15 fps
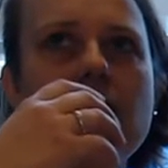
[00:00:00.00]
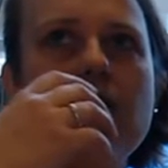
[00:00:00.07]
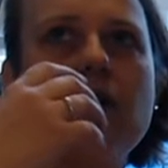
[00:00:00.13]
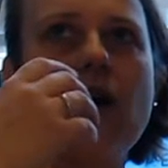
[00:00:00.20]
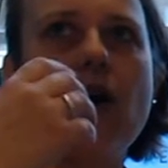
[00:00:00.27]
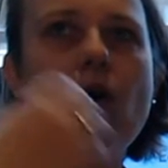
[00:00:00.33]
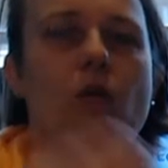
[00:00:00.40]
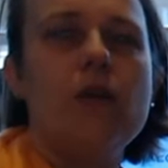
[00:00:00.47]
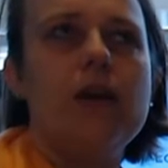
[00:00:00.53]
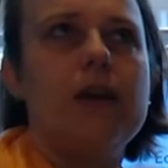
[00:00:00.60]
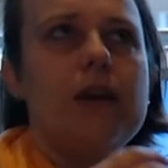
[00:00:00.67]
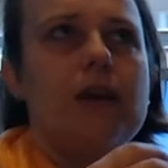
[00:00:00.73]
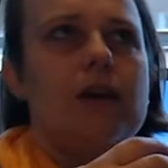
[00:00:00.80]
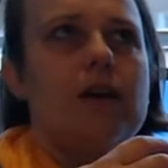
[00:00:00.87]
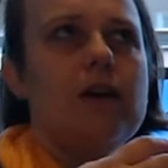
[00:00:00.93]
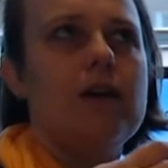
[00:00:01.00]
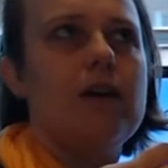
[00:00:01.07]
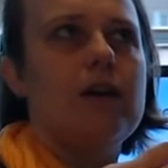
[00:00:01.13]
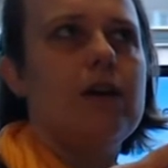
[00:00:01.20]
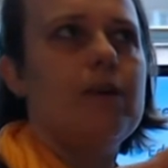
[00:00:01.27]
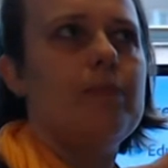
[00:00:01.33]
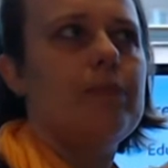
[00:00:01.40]
only
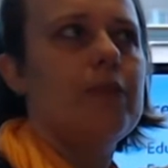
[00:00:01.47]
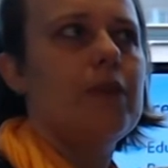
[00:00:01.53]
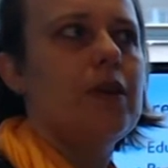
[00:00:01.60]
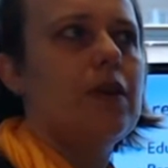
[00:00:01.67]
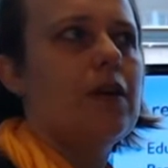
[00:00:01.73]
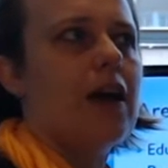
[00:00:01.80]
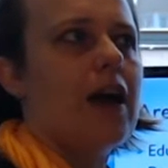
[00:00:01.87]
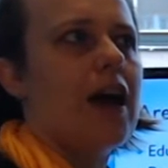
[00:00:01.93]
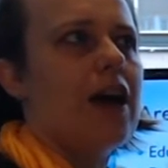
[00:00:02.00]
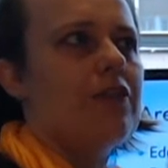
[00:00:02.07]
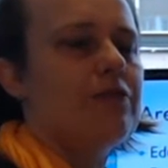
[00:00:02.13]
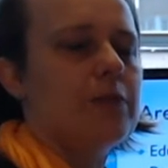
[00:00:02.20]
um, have